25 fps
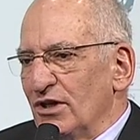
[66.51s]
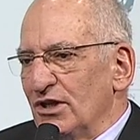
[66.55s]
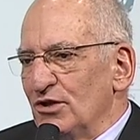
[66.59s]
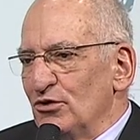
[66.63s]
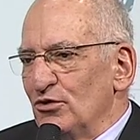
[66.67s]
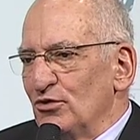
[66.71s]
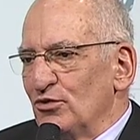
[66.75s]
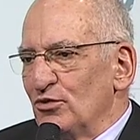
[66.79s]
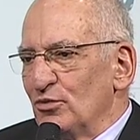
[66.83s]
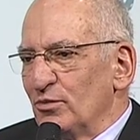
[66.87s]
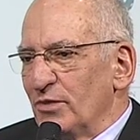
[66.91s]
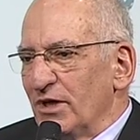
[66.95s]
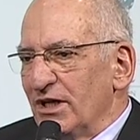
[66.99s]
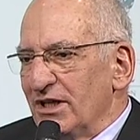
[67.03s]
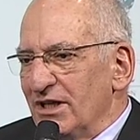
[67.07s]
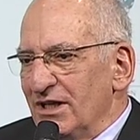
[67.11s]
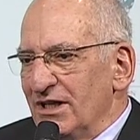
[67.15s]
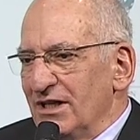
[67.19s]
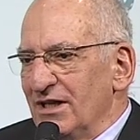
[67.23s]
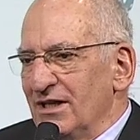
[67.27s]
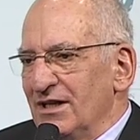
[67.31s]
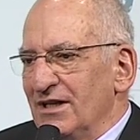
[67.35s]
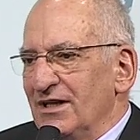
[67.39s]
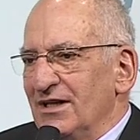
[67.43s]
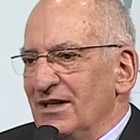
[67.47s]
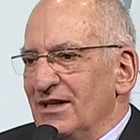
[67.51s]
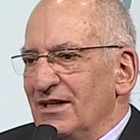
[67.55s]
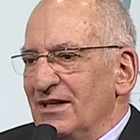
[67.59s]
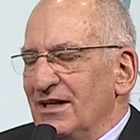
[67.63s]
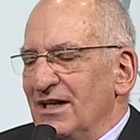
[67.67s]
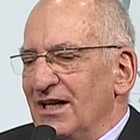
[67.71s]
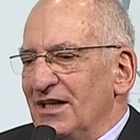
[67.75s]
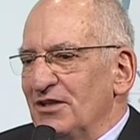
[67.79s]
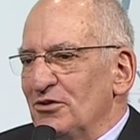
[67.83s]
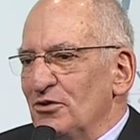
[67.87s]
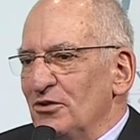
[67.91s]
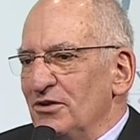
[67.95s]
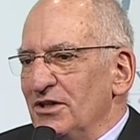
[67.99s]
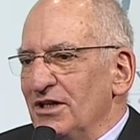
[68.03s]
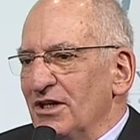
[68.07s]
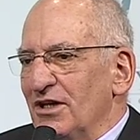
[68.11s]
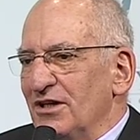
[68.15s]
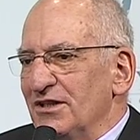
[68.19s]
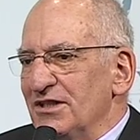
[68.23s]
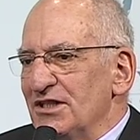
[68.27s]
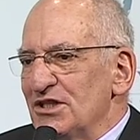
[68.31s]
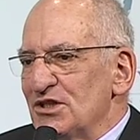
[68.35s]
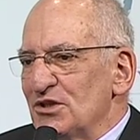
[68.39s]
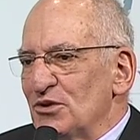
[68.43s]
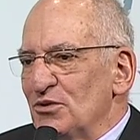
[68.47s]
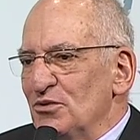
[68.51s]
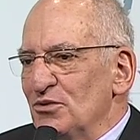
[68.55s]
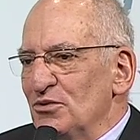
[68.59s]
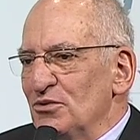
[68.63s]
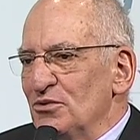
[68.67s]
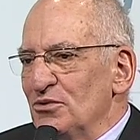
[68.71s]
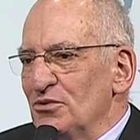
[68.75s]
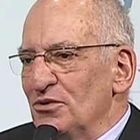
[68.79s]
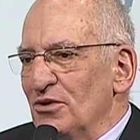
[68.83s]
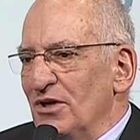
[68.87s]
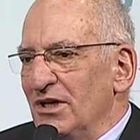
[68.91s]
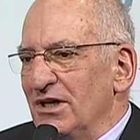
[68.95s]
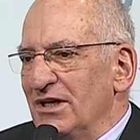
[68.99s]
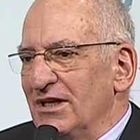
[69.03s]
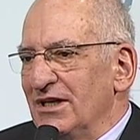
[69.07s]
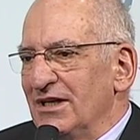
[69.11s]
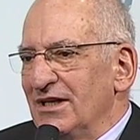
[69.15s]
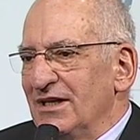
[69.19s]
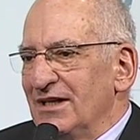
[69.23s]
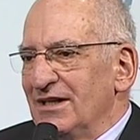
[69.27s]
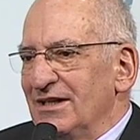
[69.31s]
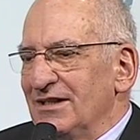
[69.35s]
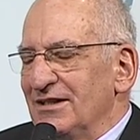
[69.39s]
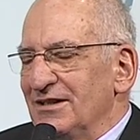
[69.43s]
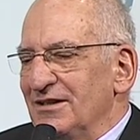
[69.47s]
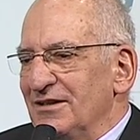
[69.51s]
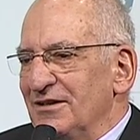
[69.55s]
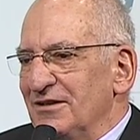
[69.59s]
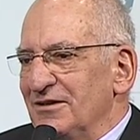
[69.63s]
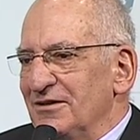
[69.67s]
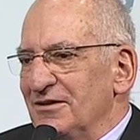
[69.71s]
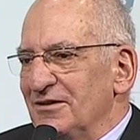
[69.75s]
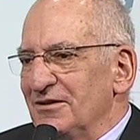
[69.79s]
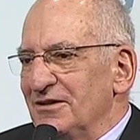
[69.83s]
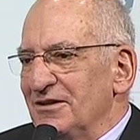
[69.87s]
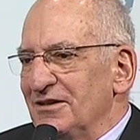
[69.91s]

there'll just be one lesson, and that is that it will force